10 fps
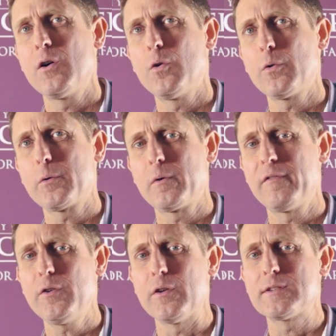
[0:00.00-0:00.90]
or the
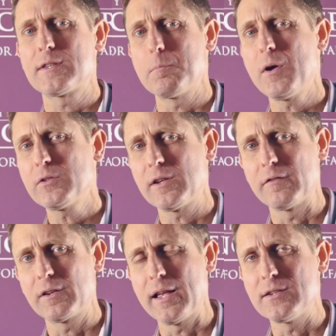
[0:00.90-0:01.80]
reverse, the melting
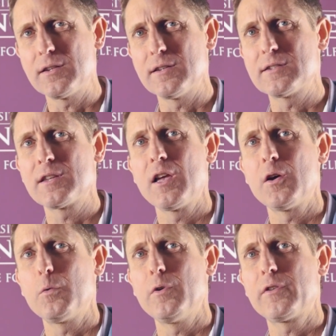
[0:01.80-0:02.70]
of glaciers
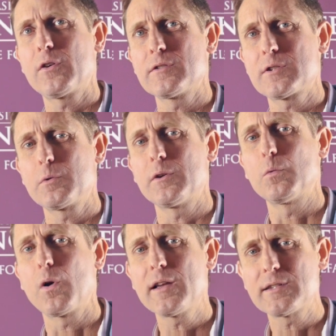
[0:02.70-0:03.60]
with consequent
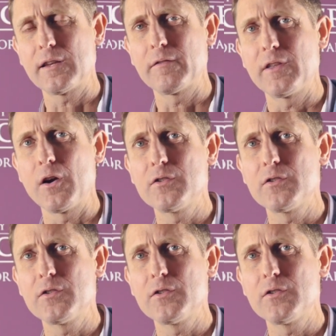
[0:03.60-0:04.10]
rising of the